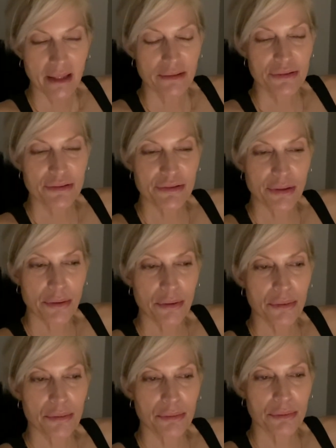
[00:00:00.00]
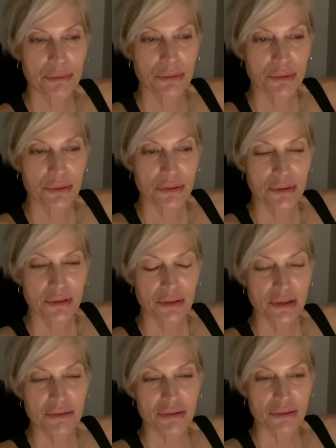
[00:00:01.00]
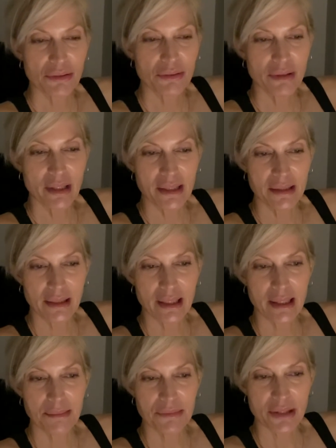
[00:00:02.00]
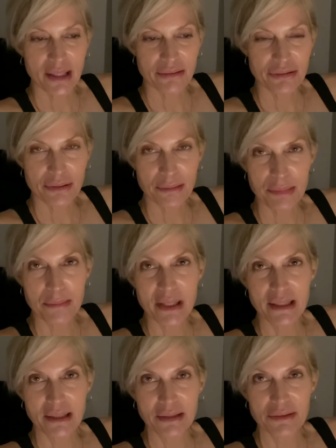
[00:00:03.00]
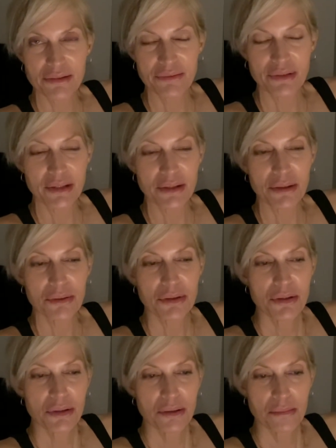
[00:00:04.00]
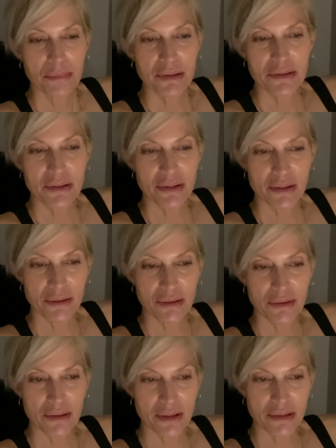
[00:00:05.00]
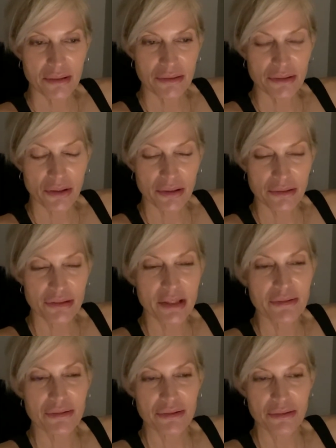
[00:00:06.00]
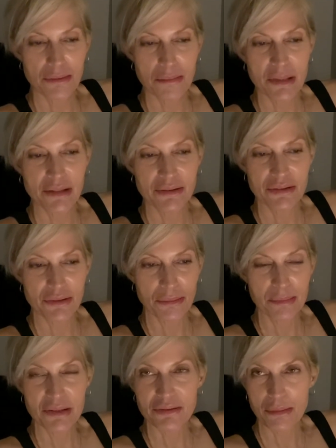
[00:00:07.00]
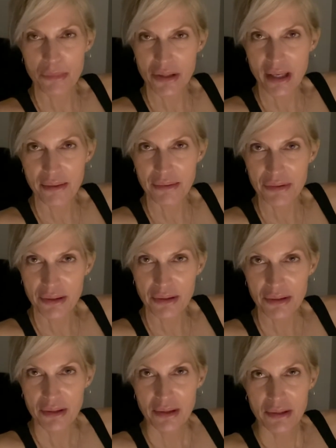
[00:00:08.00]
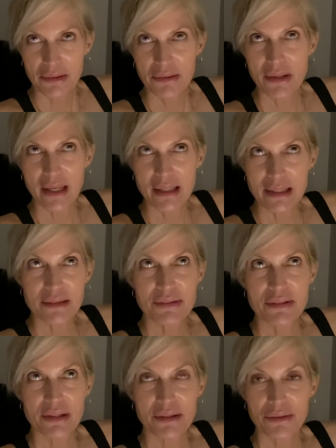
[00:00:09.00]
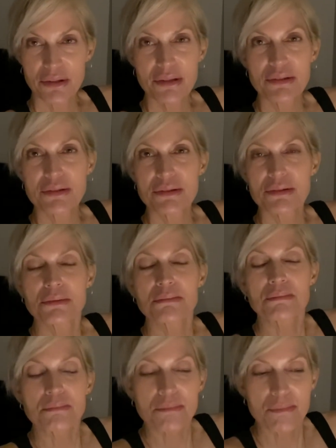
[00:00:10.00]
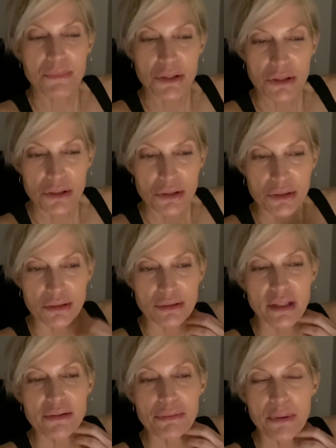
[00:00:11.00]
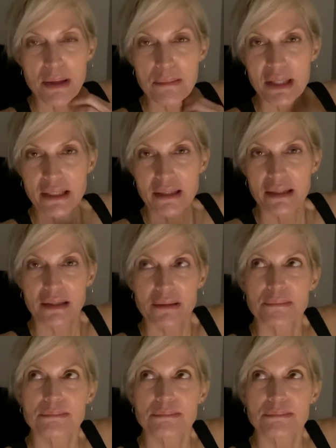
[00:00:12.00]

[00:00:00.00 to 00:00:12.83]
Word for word: So, it's a little late in the game to actually be making this video but there on the on the chance that there may still be someone out there that needs to hear this, that's why I'm making it.